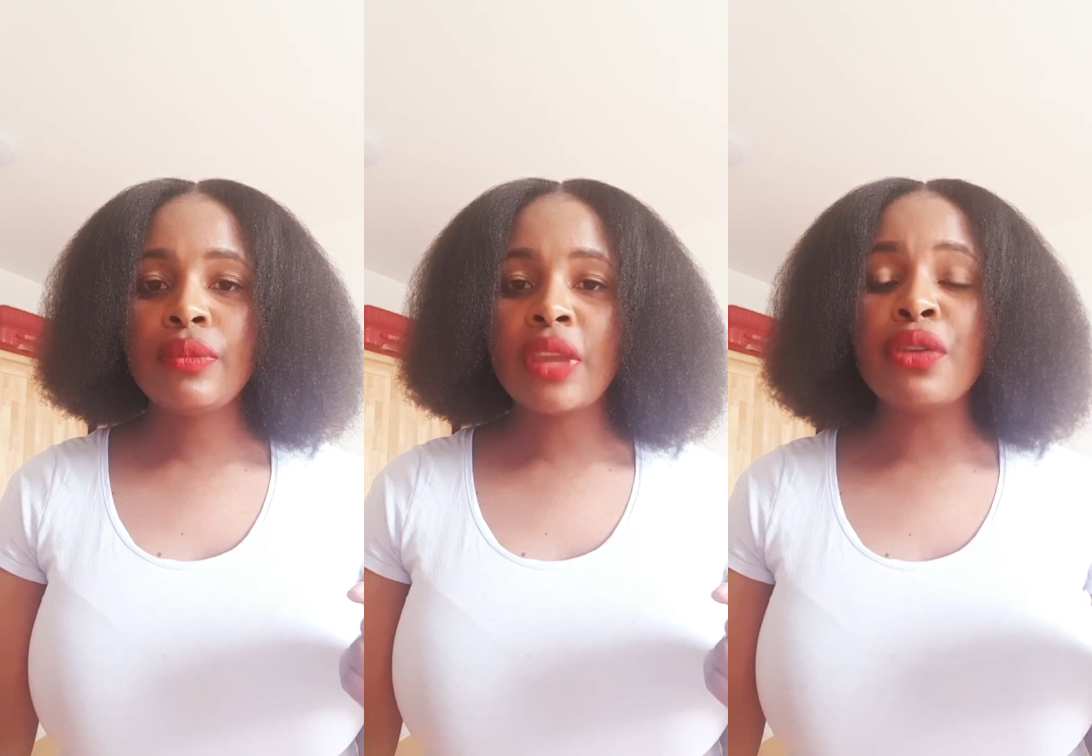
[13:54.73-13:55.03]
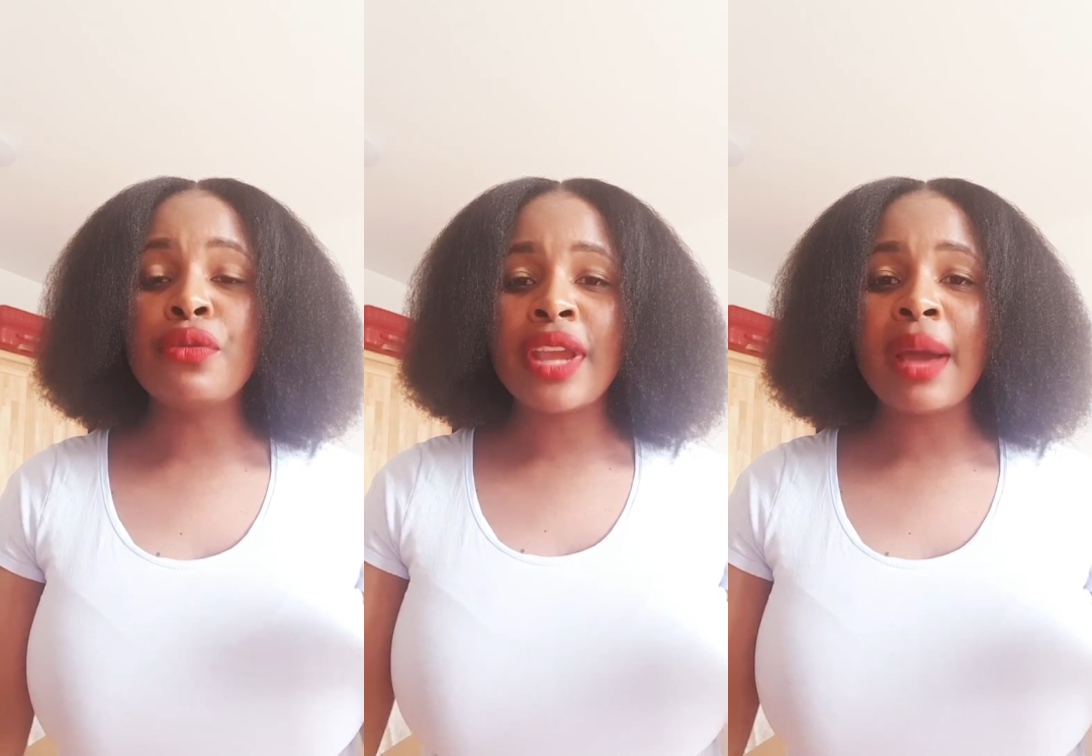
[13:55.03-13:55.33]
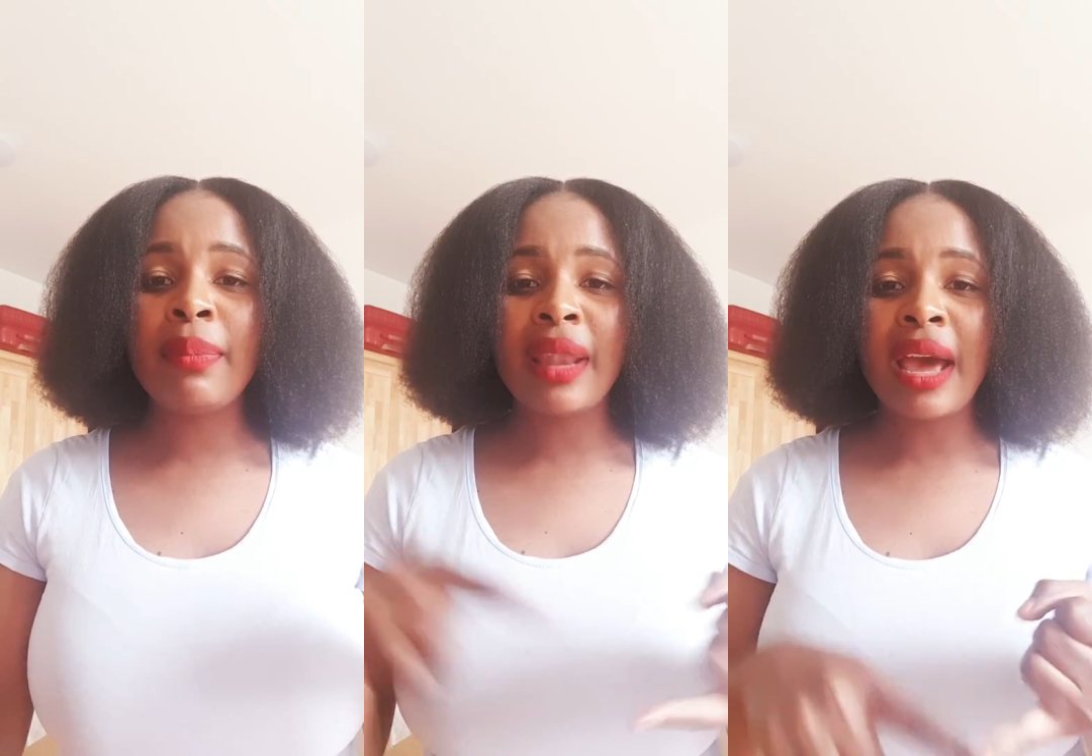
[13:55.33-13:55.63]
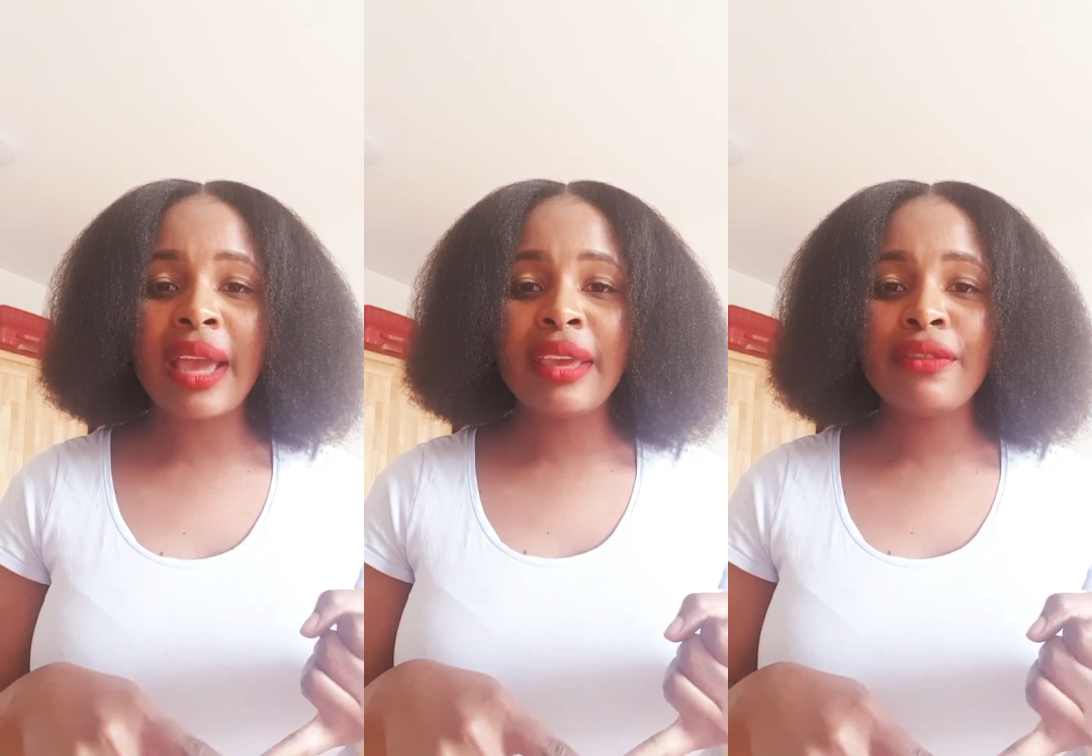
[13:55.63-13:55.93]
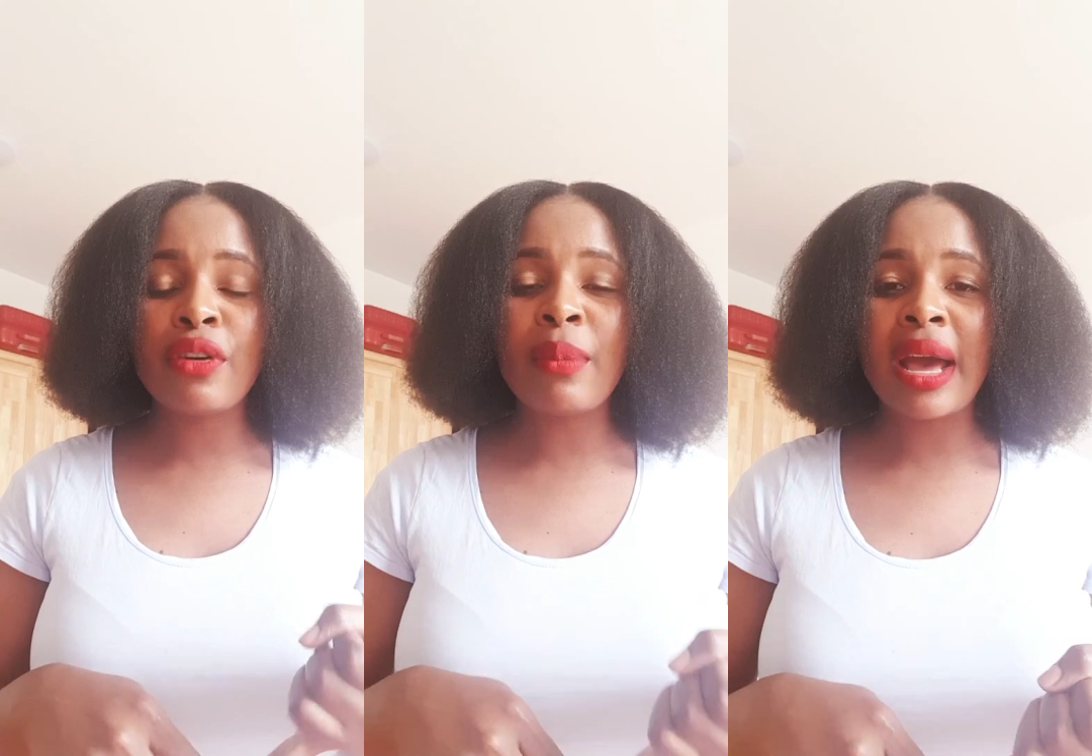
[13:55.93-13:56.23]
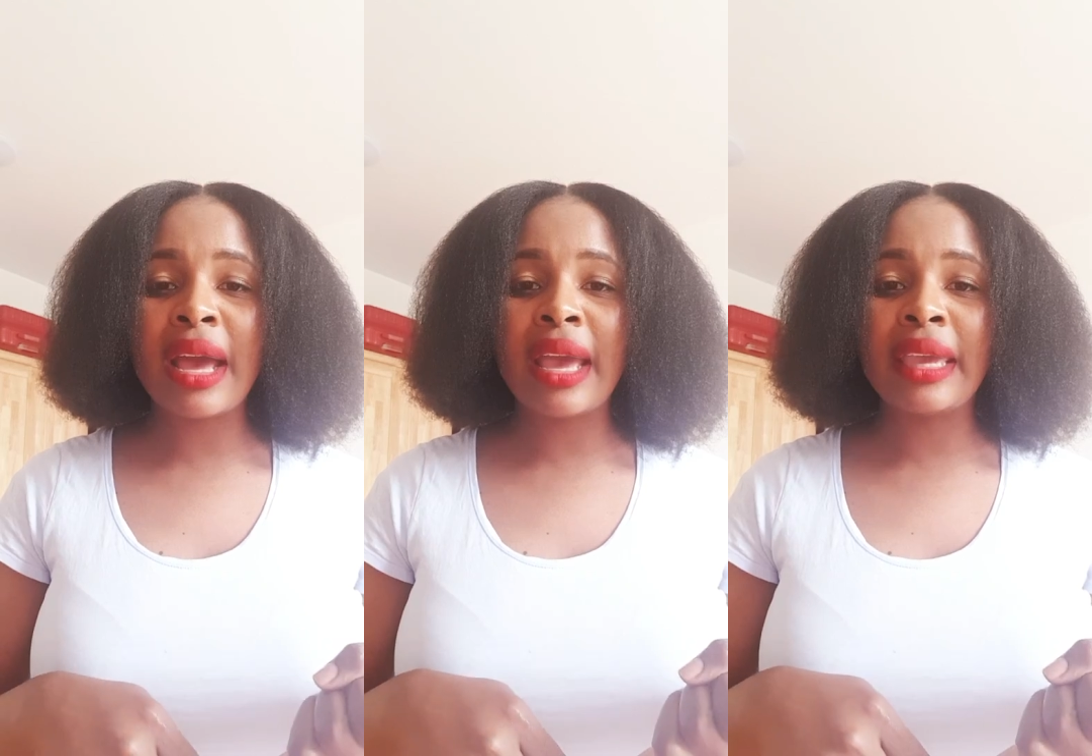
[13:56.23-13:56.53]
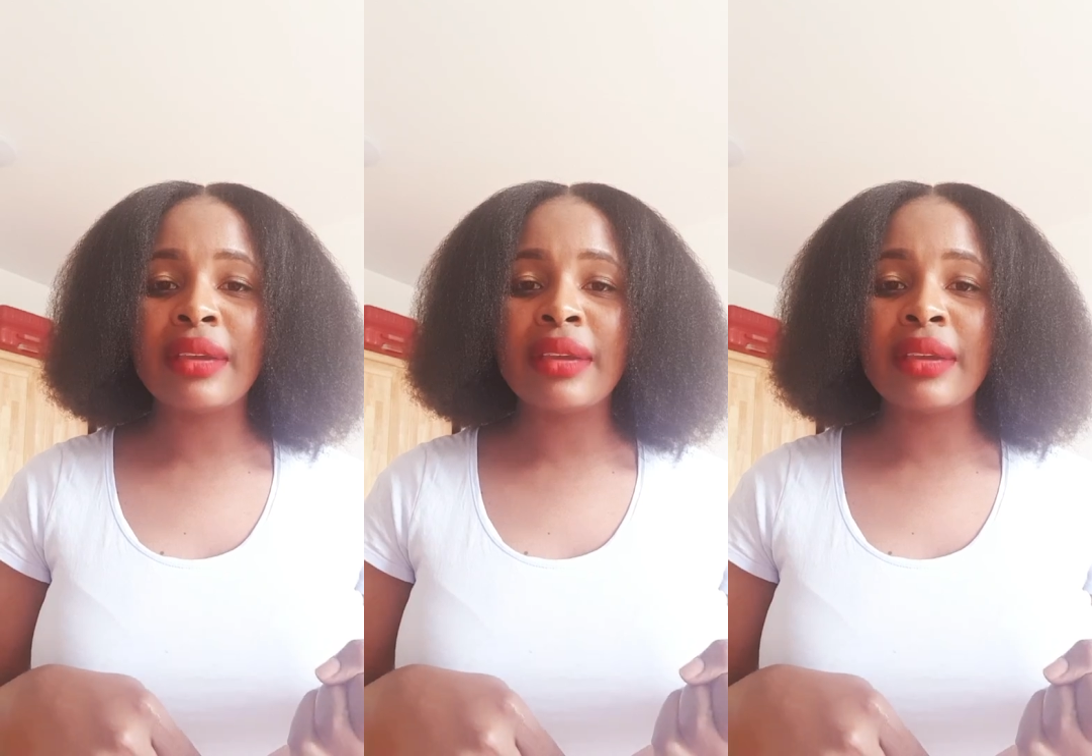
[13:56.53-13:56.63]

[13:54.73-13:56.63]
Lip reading: reapply for my